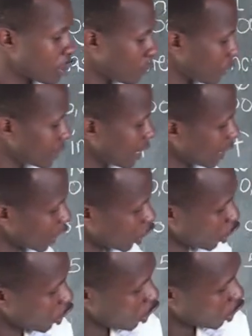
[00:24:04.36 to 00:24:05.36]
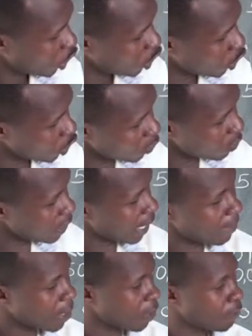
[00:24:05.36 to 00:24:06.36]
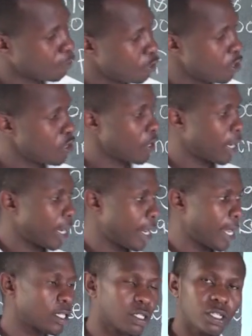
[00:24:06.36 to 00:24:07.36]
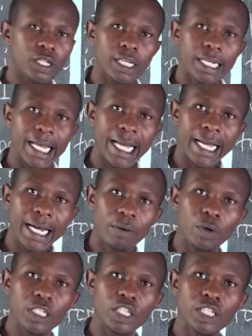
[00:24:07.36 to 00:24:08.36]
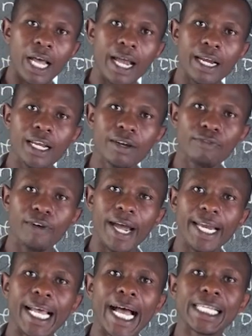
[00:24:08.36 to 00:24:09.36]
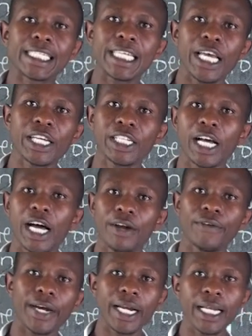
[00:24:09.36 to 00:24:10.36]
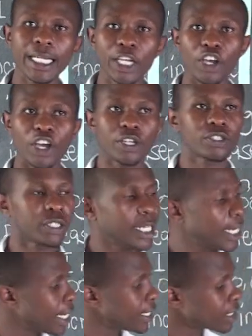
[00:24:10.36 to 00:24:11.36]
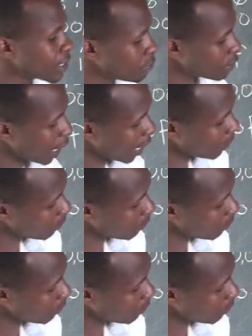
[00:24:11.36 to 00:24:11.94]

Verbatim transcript: representing new number of uh, x which is identified as 800x. Then at the same